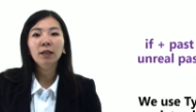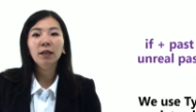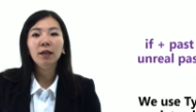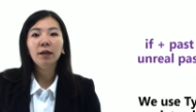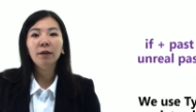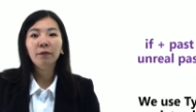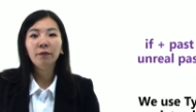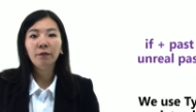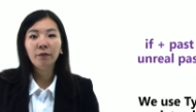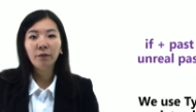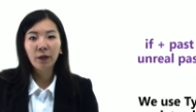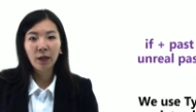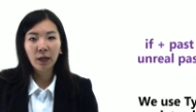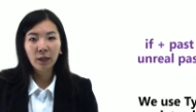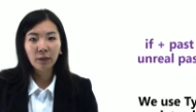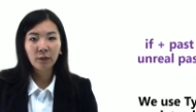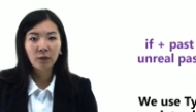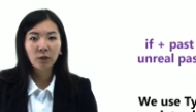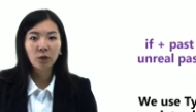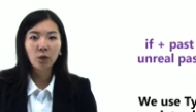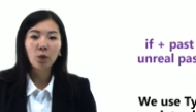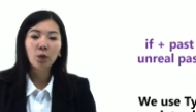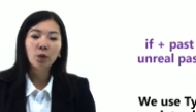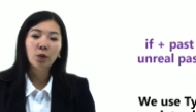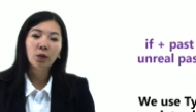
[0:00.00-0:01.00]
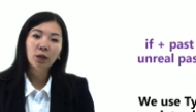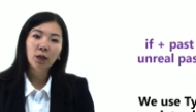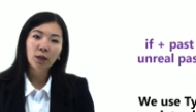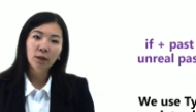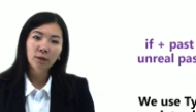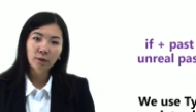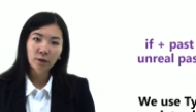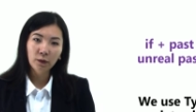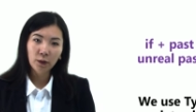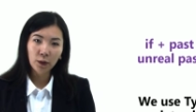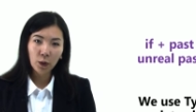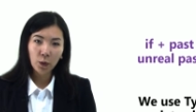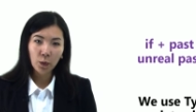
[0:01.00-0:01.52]
effects or
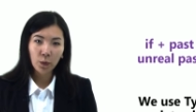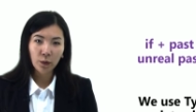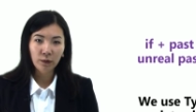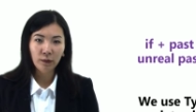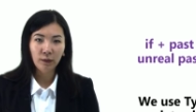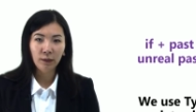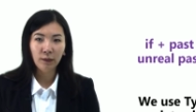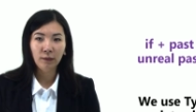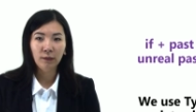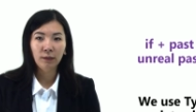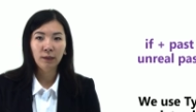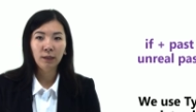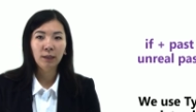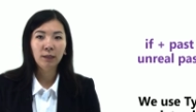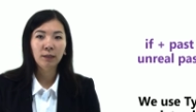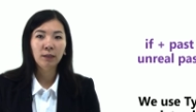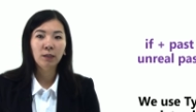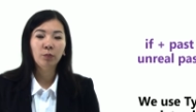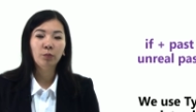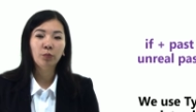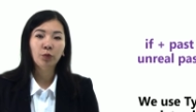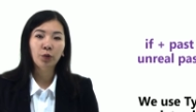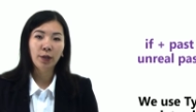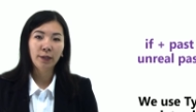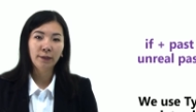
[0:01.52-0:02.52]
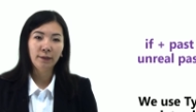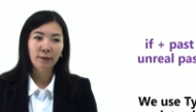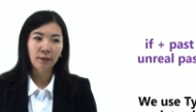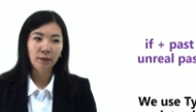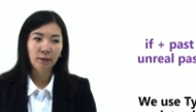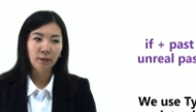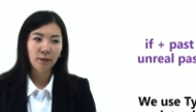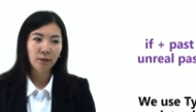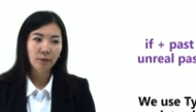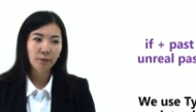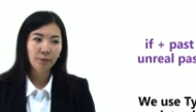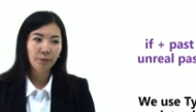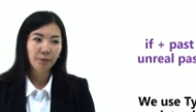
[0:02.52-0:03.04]
consequences in the present.